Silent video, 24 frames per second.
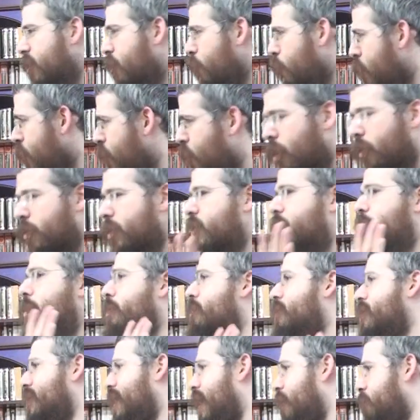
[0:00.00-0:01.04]
We don't want to be
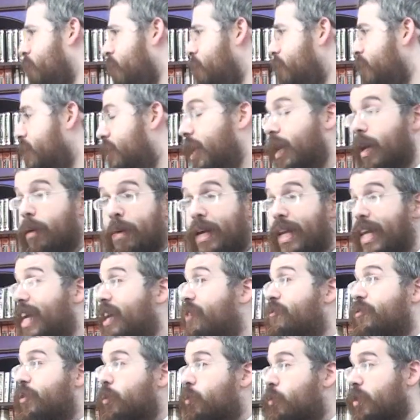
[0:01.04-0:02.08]
mistaken with it. I mean,
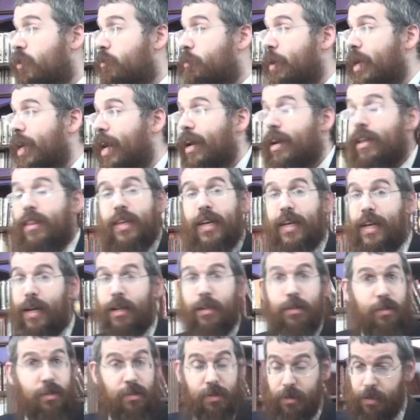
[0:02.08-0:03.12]
if there wanted to be anything
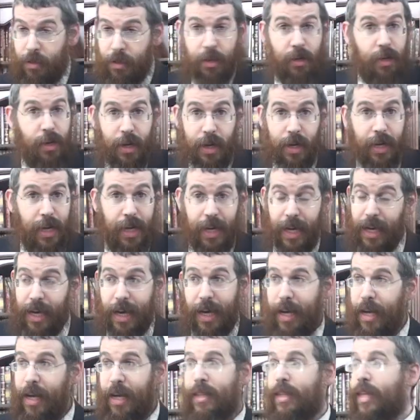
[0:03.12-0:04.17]
else,
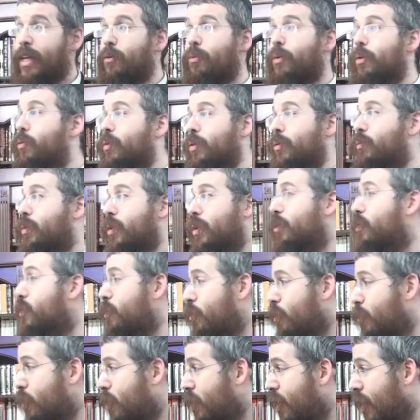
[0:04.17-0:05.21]
I think
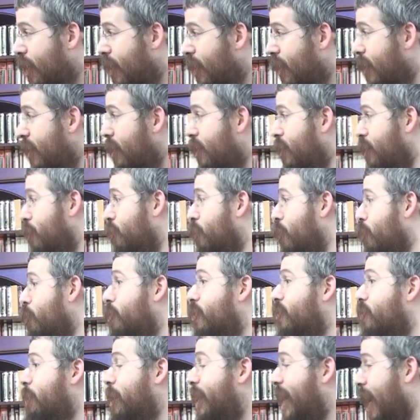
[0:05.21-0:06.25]
we
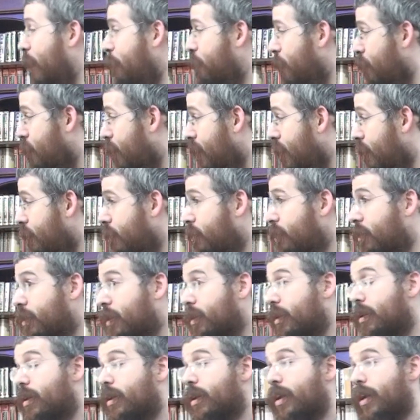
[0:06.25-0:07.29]
would have been happy with it,
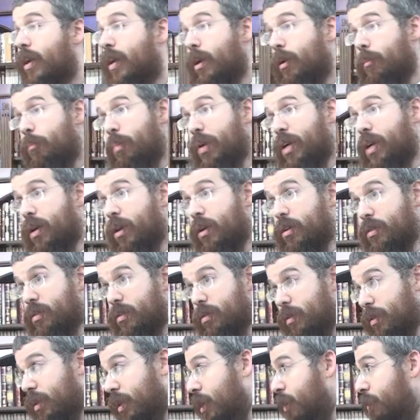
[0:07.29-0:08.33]

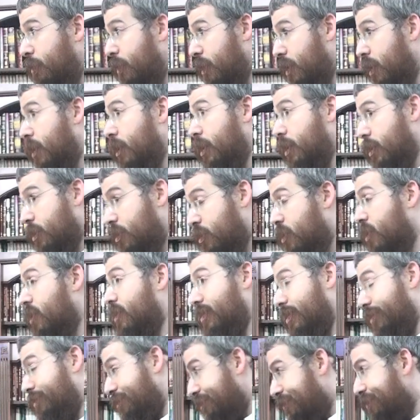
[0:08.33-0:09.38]
because
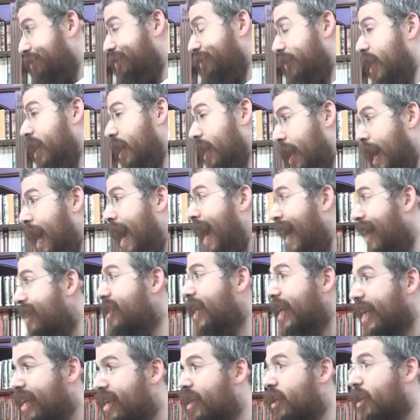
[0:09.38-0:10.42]
it has
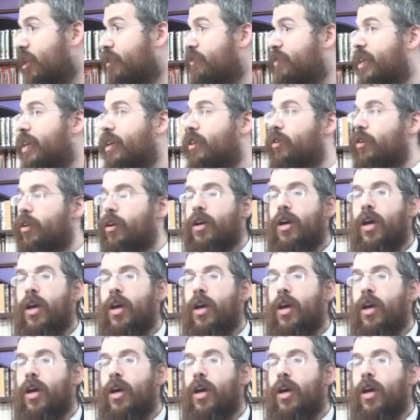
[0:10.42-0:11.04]
an inyan of Gil.